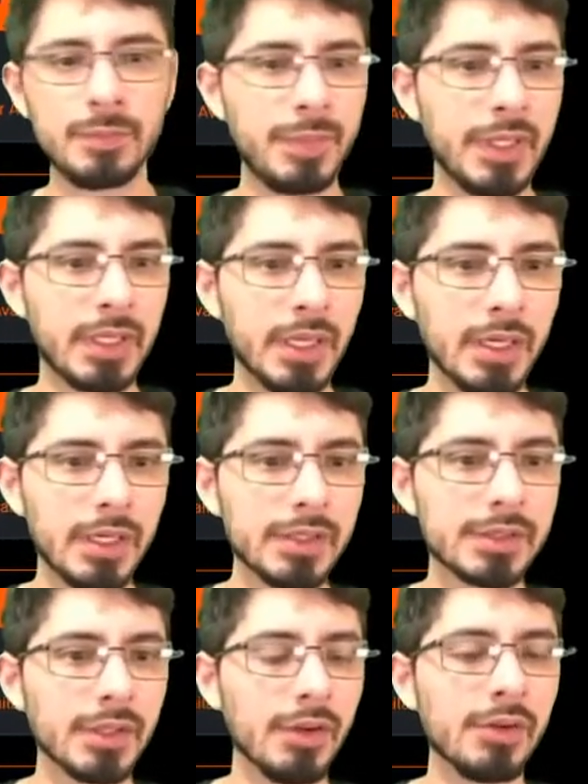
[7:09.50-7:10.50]

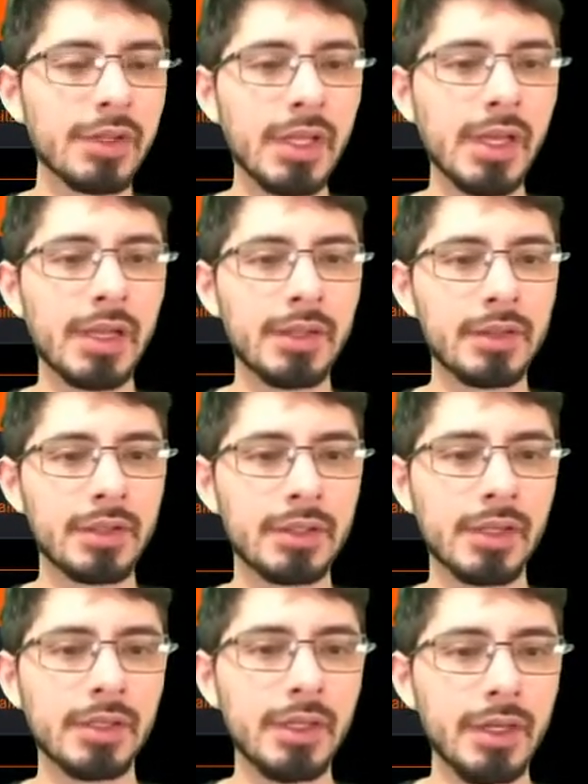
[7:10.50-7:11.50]
Because, oh yeah,
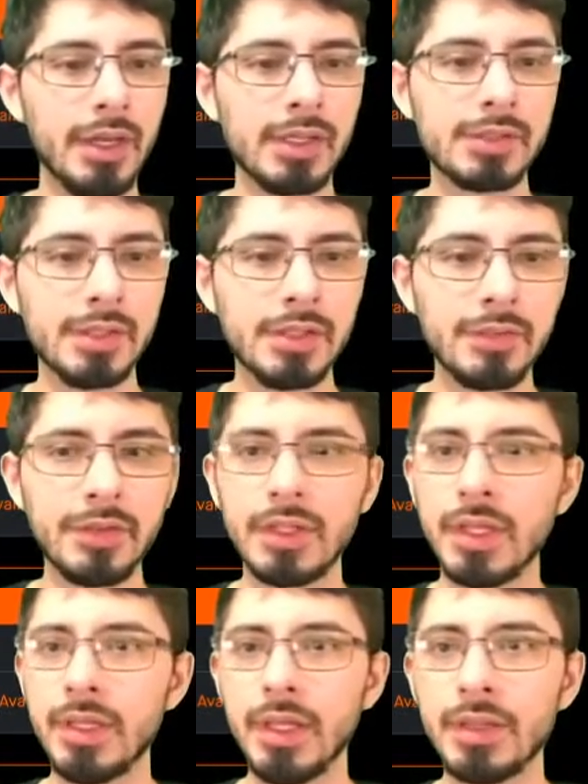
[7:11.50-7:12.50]
their exit dividend date,